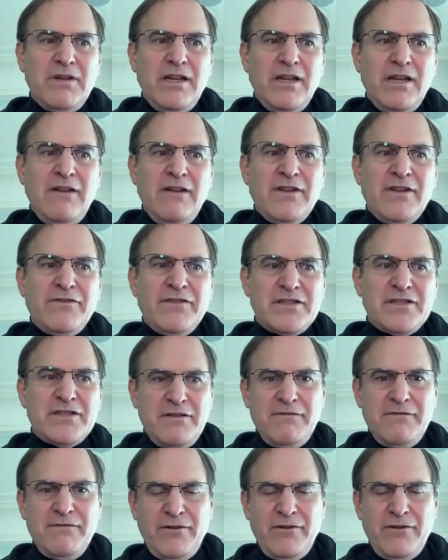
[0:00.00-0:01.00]
even if
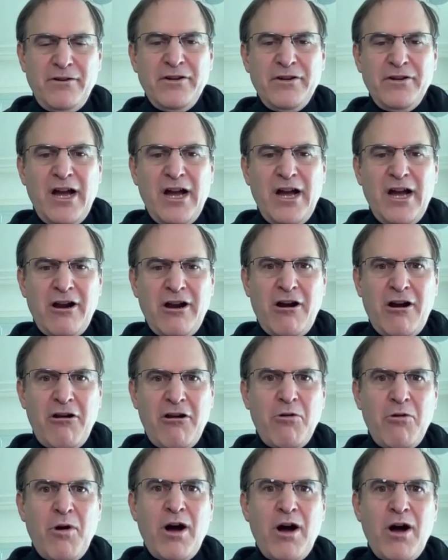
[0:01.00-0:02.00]
it's inferred
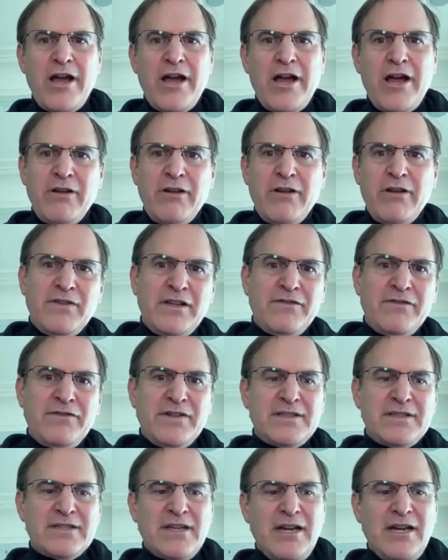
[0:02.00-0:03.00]
ROI, or even
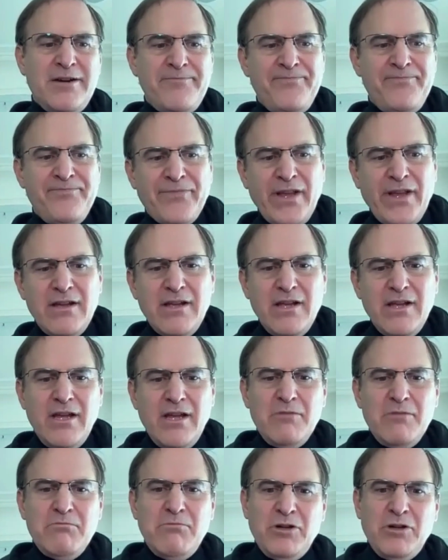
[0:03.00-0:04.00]
if it's
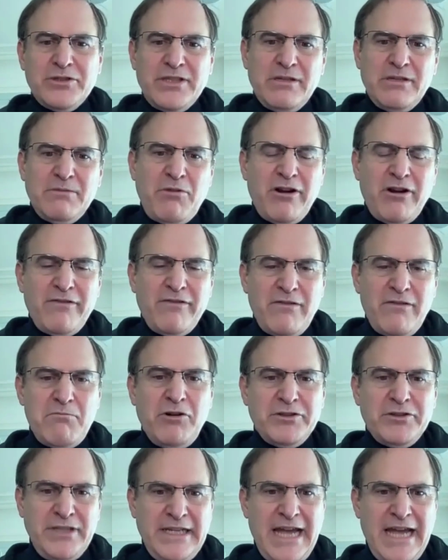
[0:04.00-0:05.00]
part of a
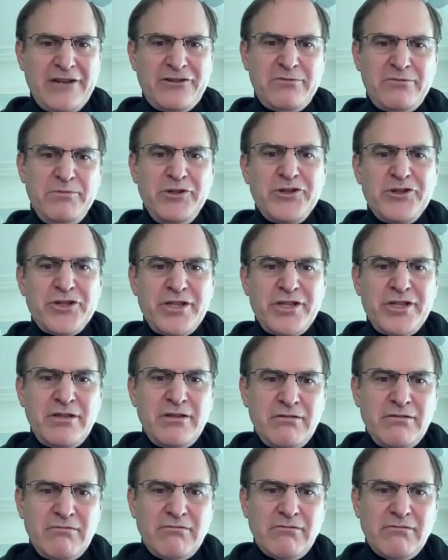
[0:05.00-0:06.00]

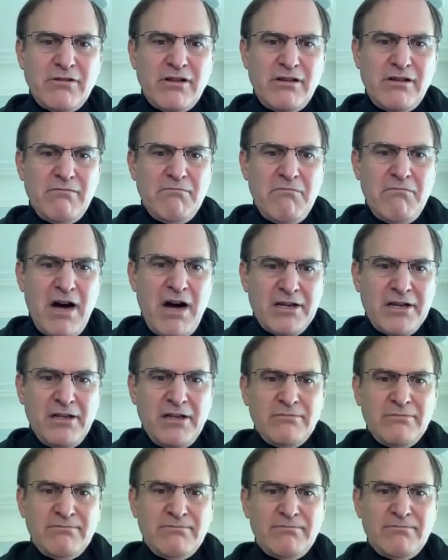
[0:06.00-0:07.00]
multi-attribution
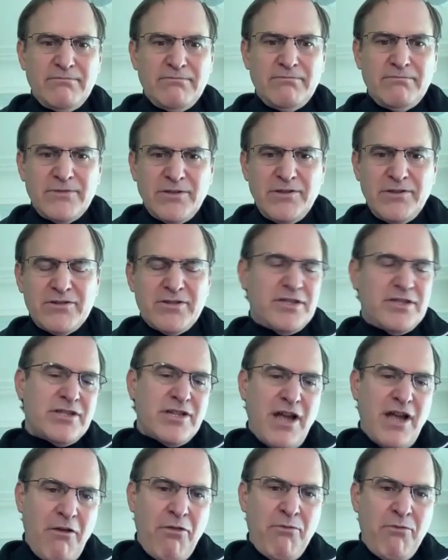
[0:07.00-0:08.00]
model. So those are just
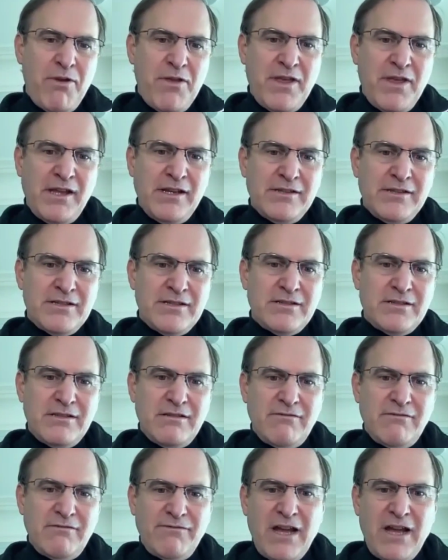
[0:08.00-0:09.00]
kind of three things:
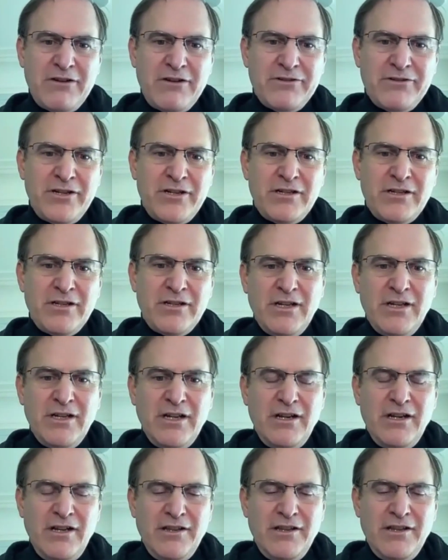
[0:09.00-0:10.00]
founder,
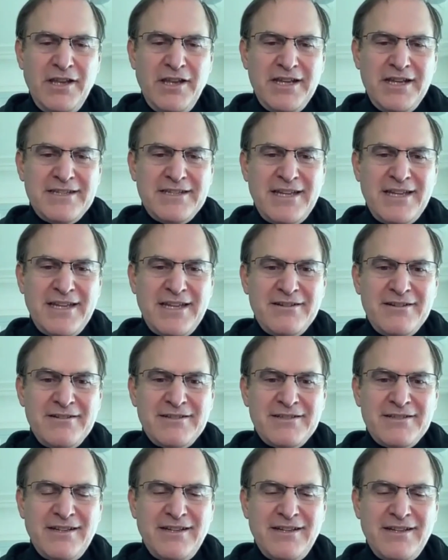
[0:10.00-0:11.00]
the
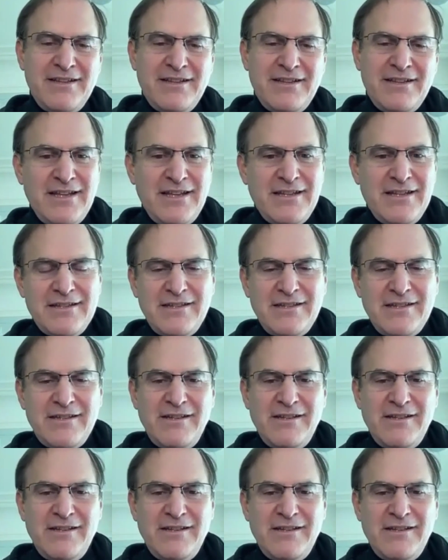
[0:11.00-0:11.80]
naysayers, and then